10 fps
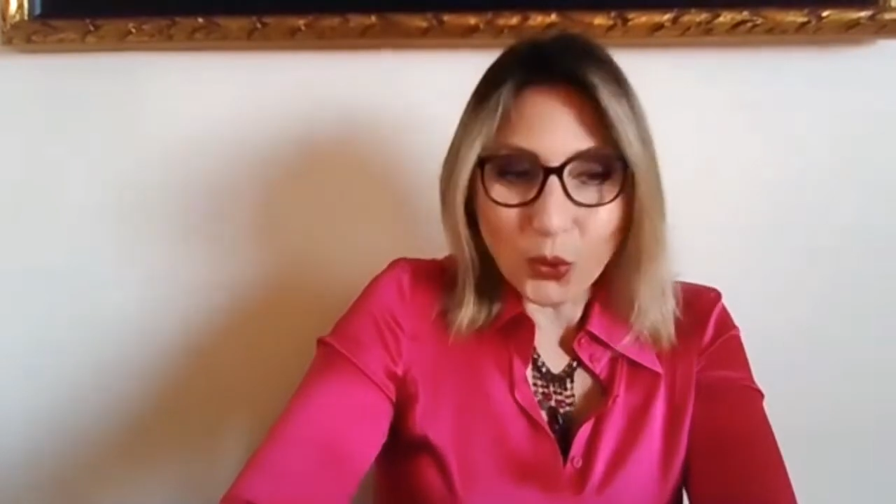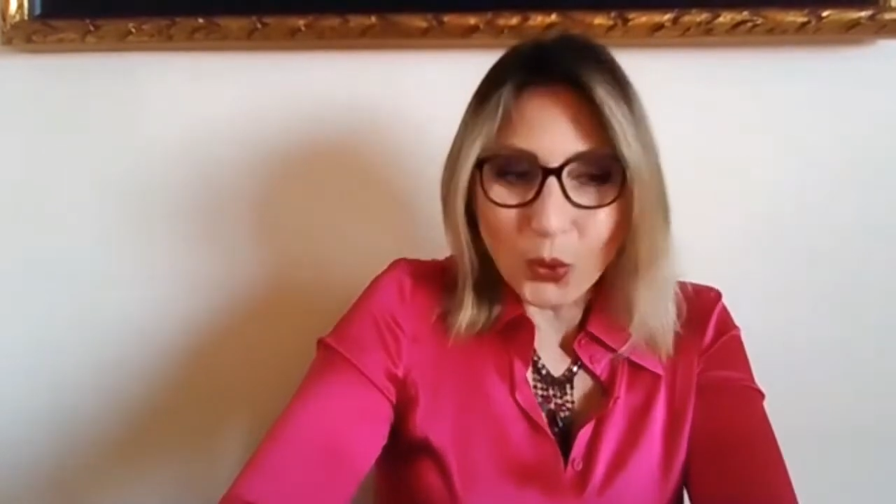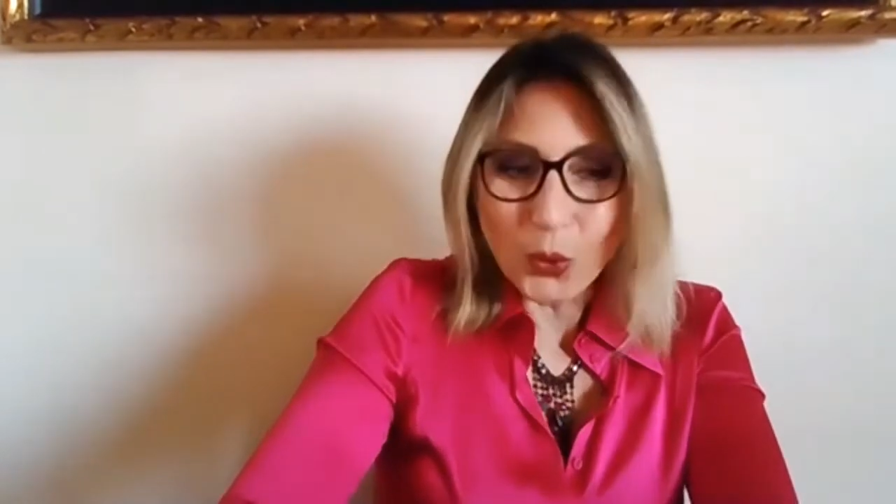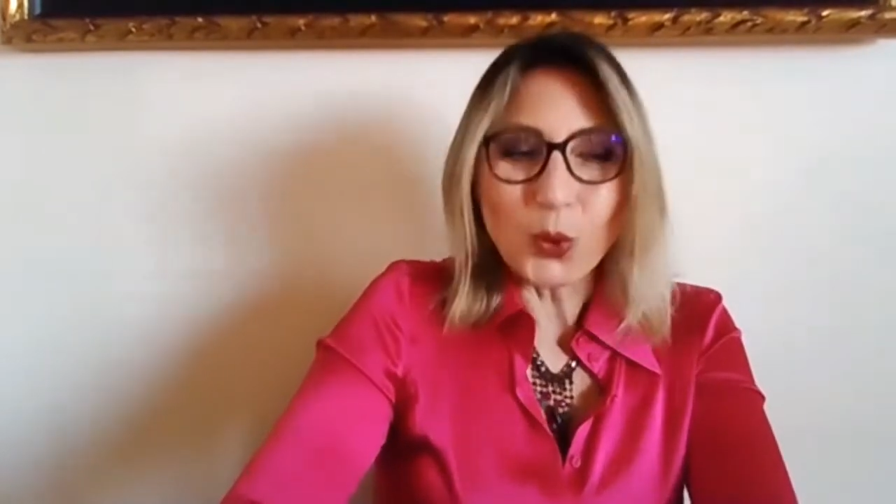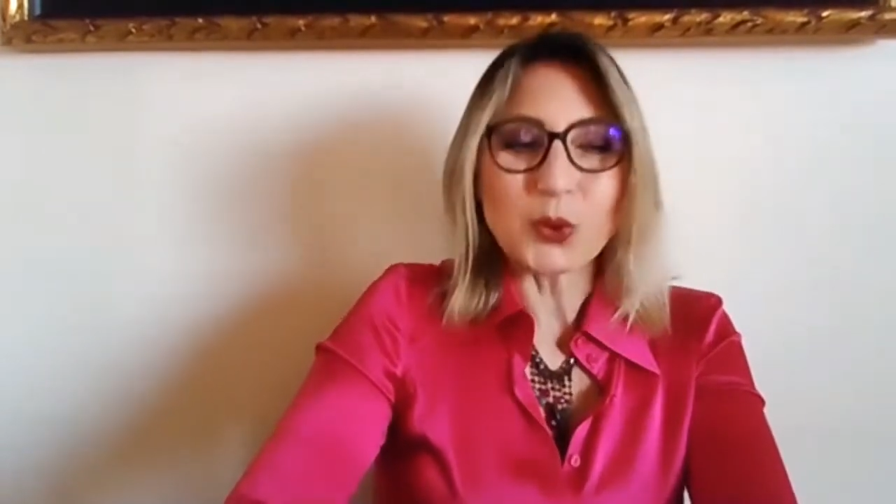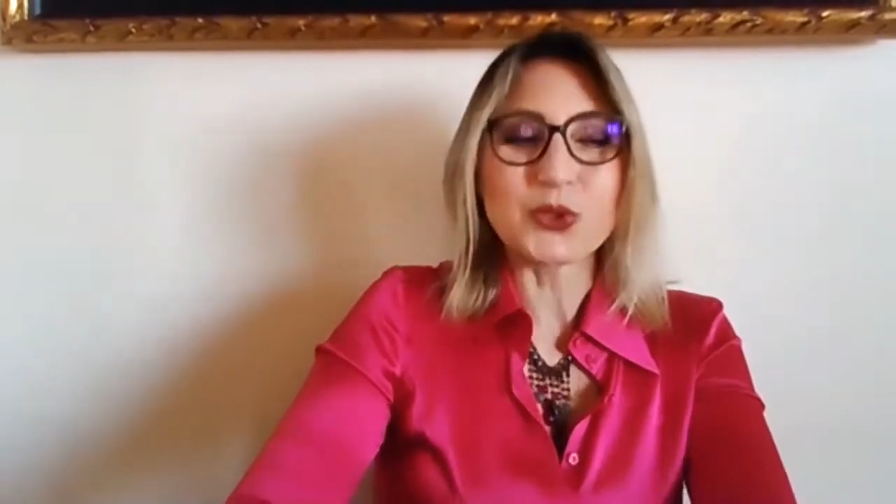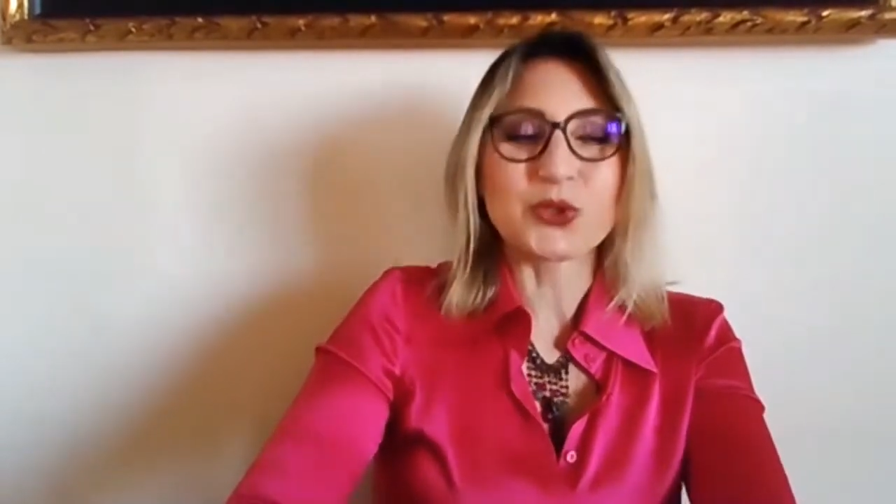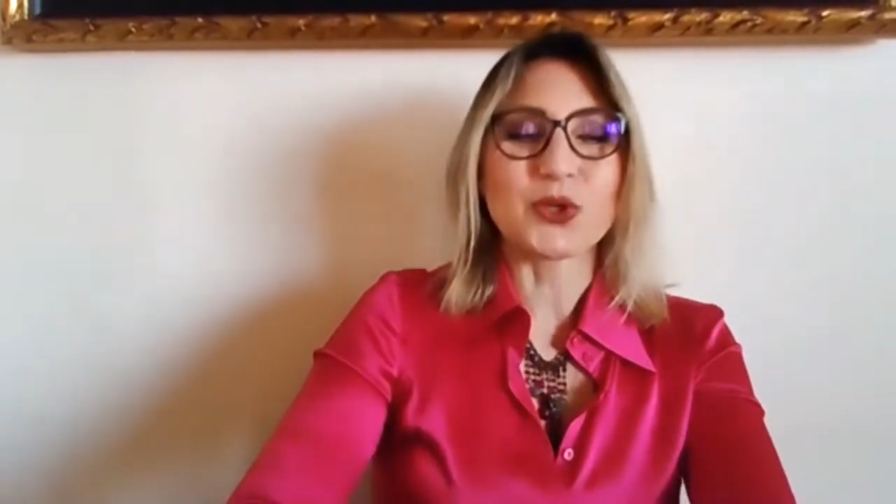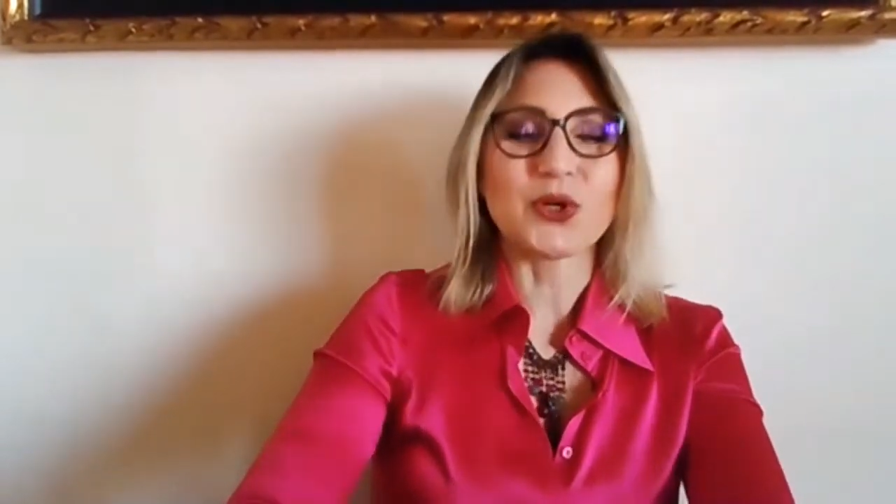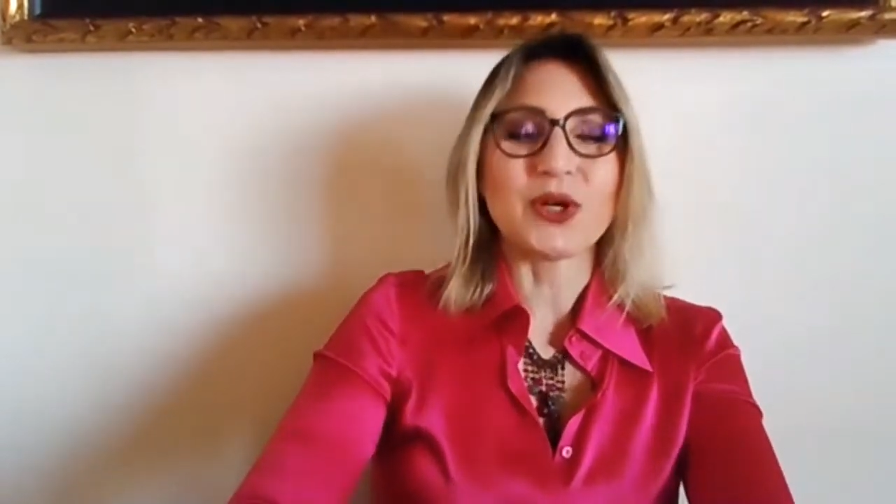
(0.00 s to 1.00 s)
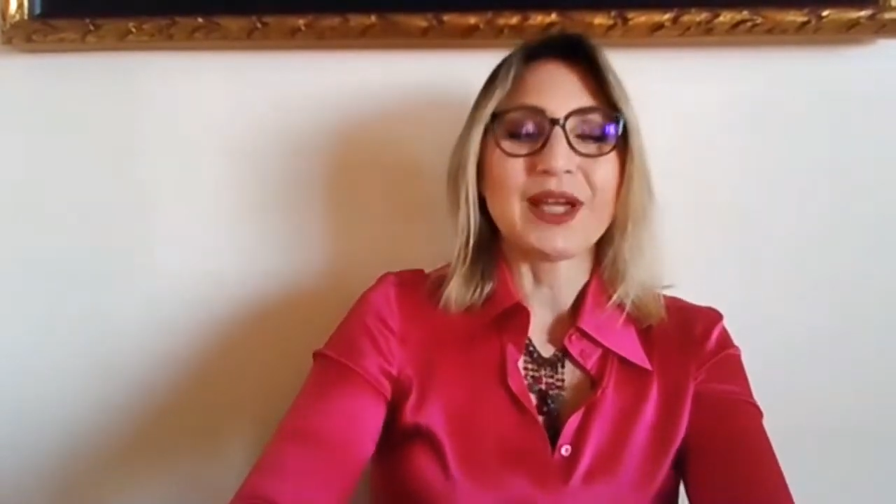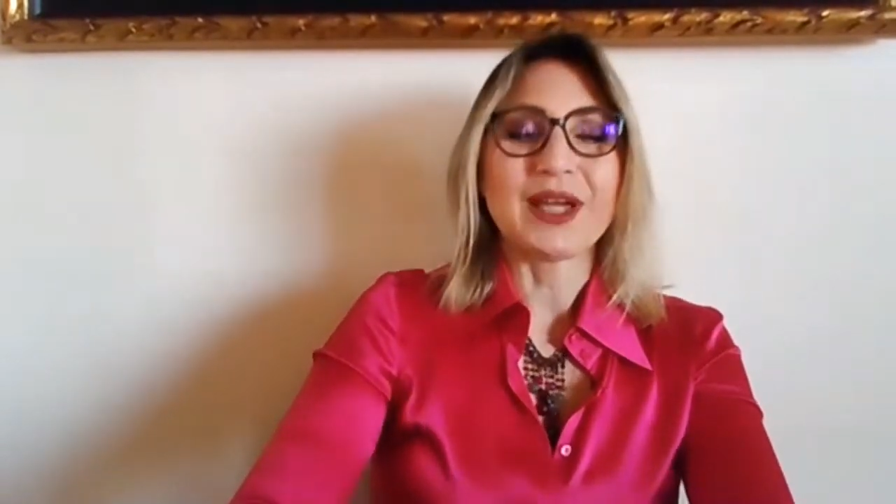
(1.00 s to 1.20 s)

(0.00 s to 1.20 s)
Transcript: also